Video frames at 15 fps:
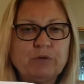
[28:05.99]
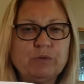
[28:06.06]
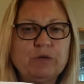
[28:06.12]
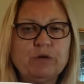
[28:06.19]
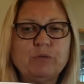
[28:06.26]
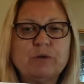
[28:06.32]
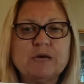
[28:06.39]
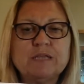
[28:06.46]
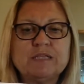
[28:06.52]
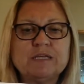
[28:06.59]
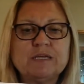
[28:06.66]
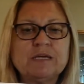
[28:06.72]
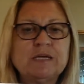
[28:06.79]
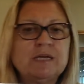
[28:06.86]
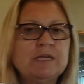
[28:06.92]
We don't want
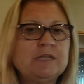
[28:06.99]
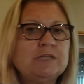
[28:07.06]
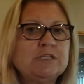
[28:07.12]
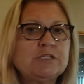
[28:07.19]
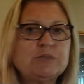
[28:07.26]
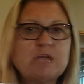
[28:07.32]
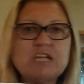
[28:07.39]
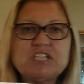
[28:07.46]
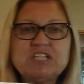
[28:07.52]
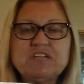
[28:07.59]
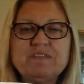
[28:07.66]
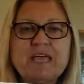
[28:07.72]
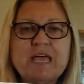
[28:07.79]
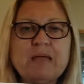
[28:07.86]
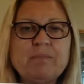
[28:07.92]
the distraction of
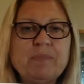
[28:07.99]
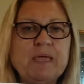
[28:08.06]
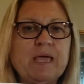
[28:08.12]
that.